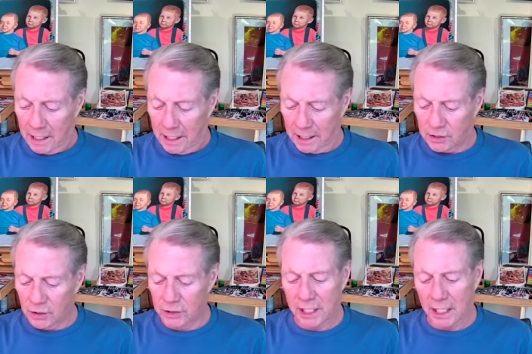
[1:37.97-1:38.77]
it
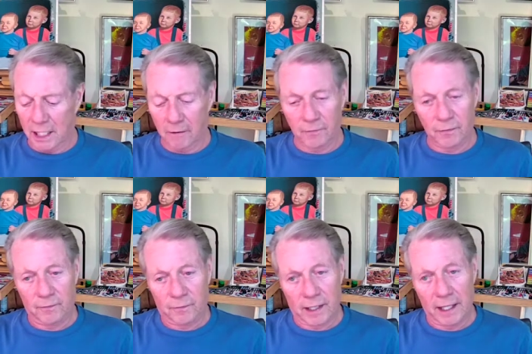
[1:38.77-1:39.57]
turns out
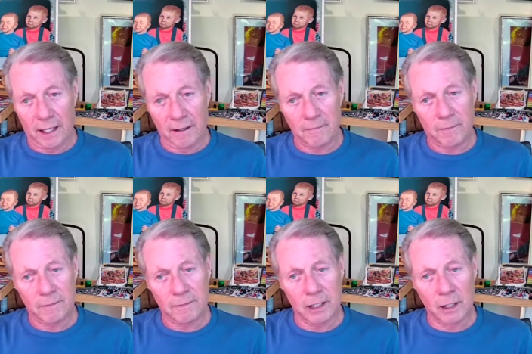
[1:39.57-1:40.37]
that
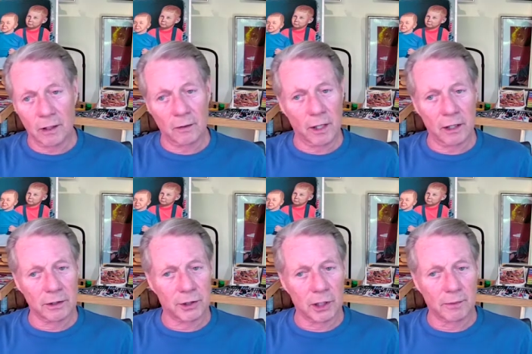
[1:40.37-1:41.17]
the only way to
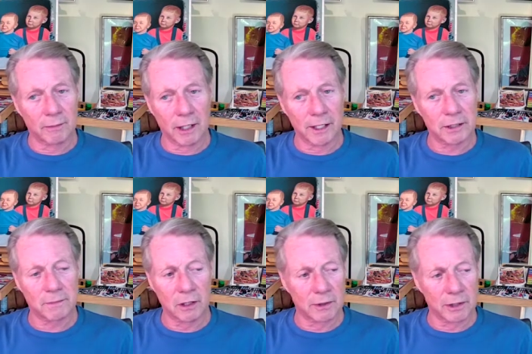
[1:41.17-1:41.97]
interpret my
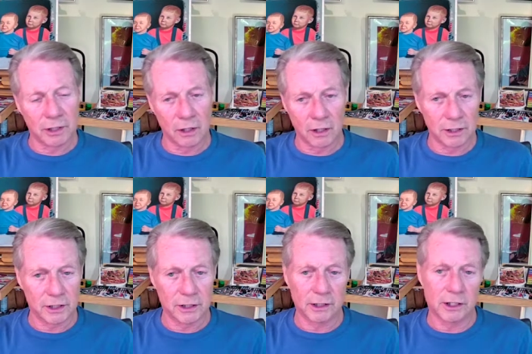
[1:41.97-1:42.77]
experiments
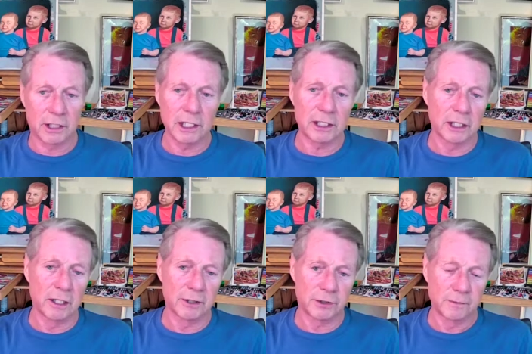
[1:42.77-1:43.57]
is that the T cells